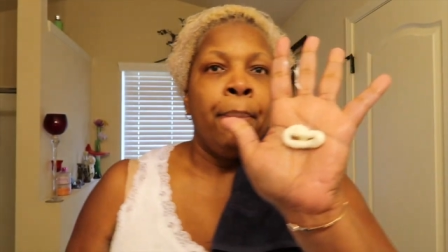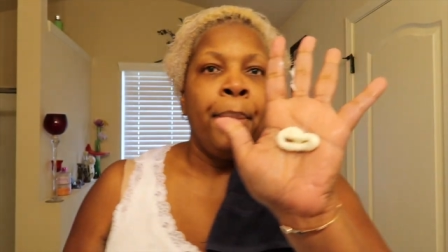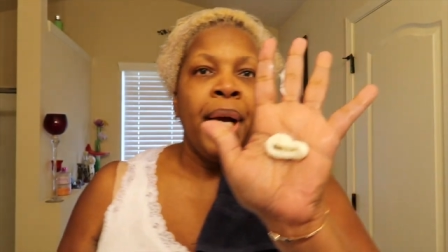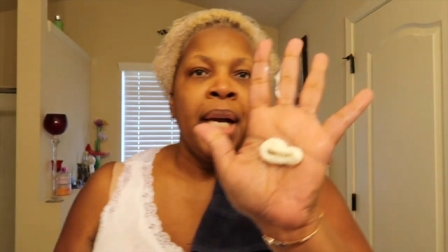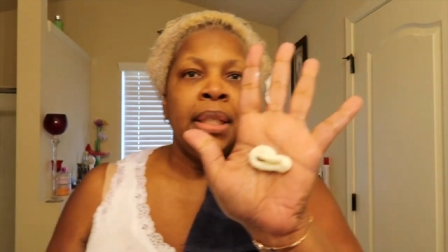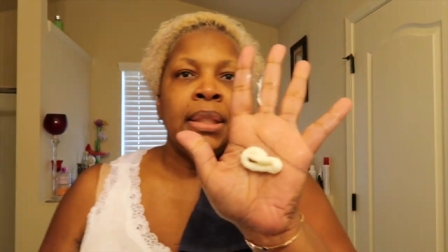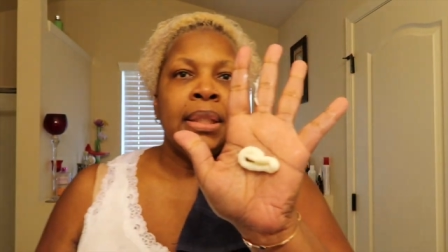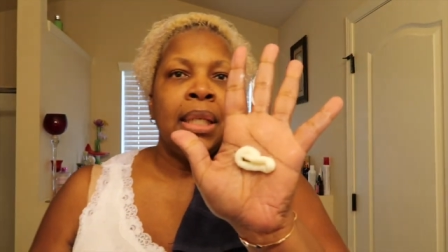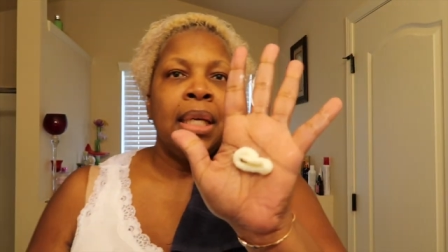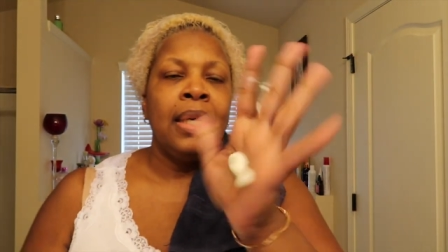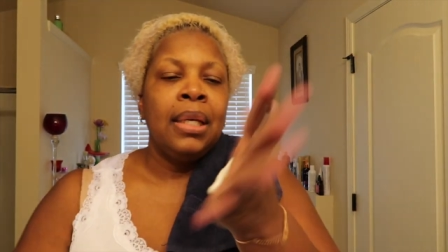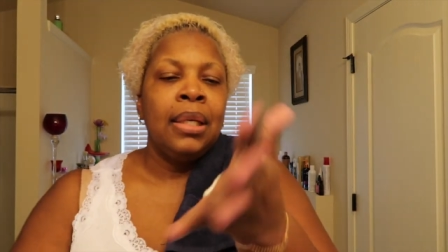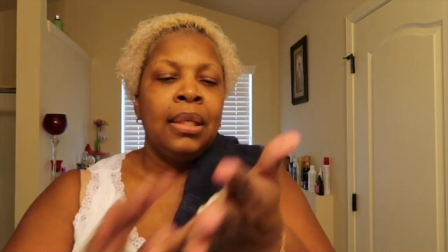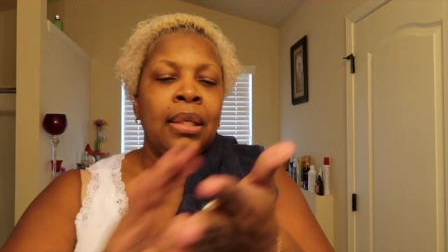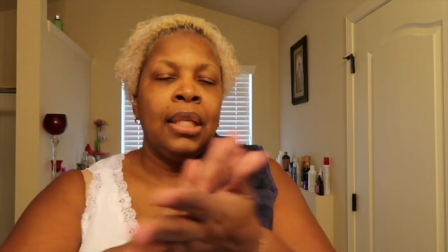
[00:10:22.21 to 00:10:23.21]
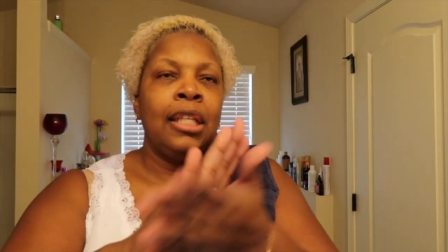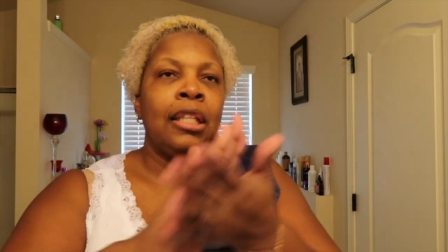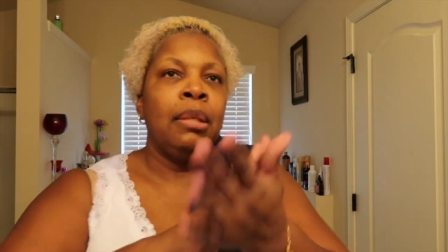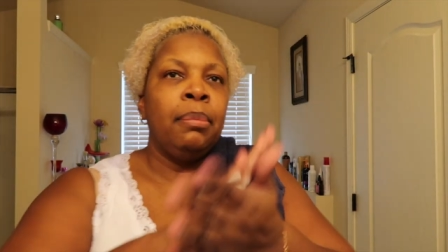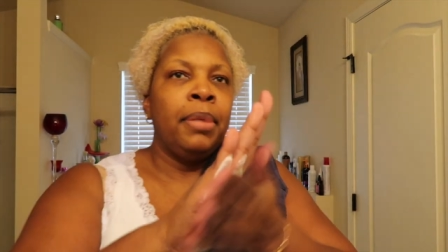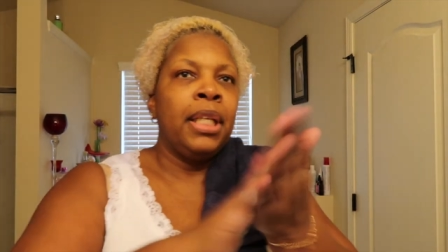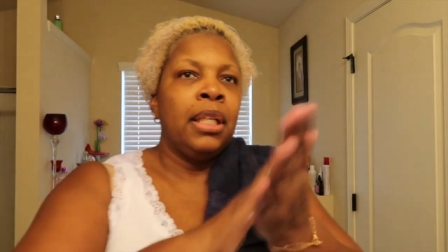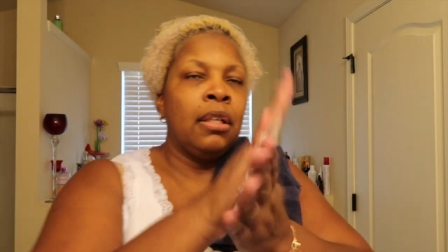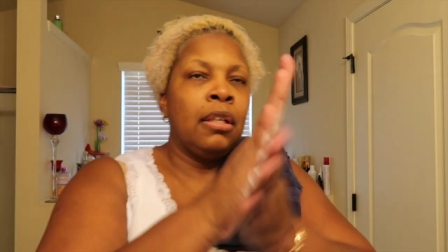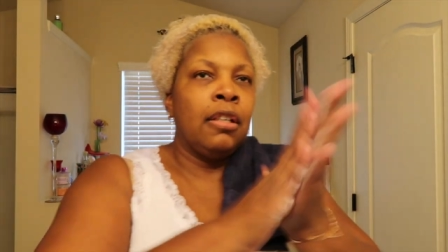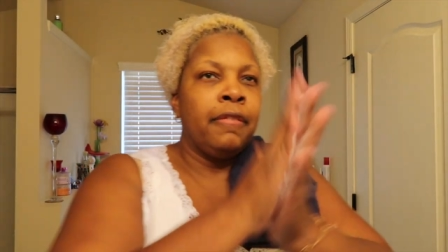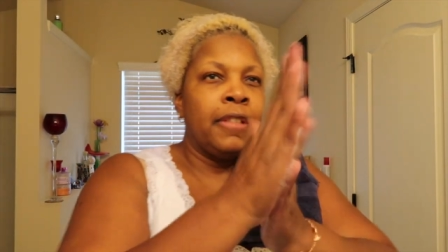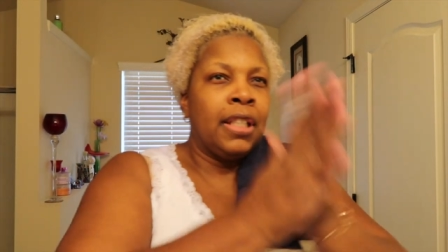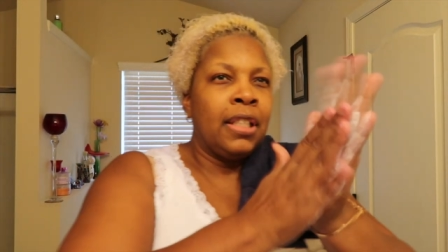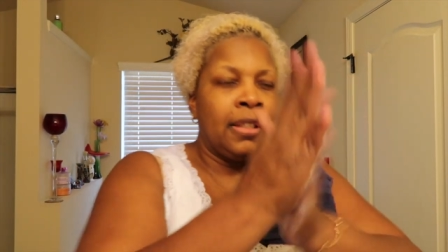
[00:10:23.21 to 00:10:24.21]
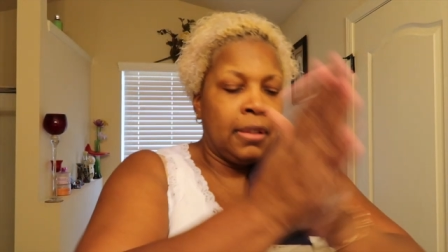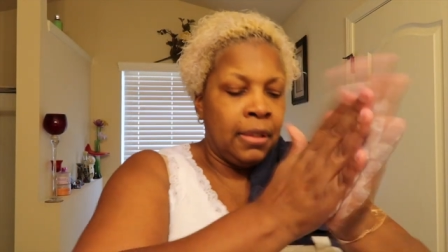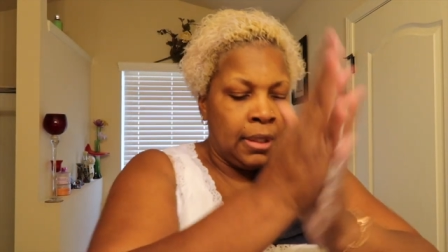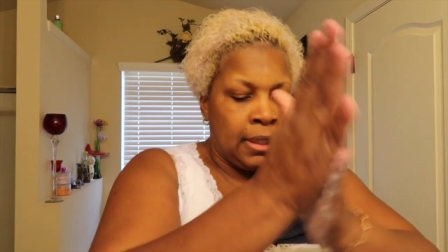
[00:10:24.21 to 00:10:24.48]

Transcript: But a little bit of the